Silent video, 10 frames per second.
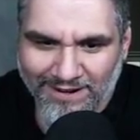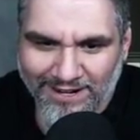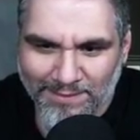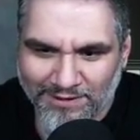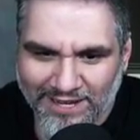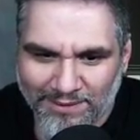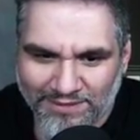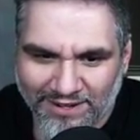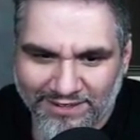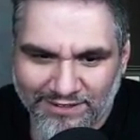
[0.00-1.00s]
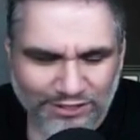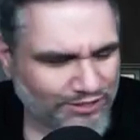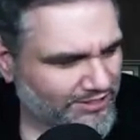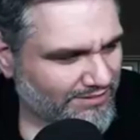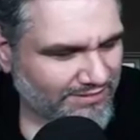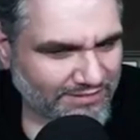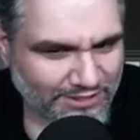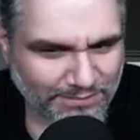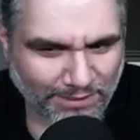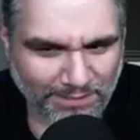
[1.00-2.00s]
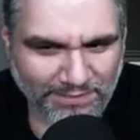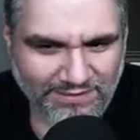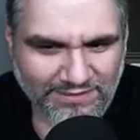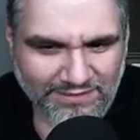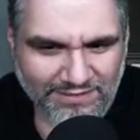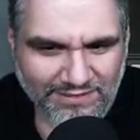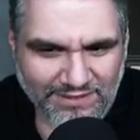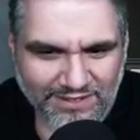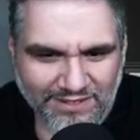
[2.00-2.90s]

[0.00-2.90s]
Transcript: I'm okay with either. Did you just did you burp? What?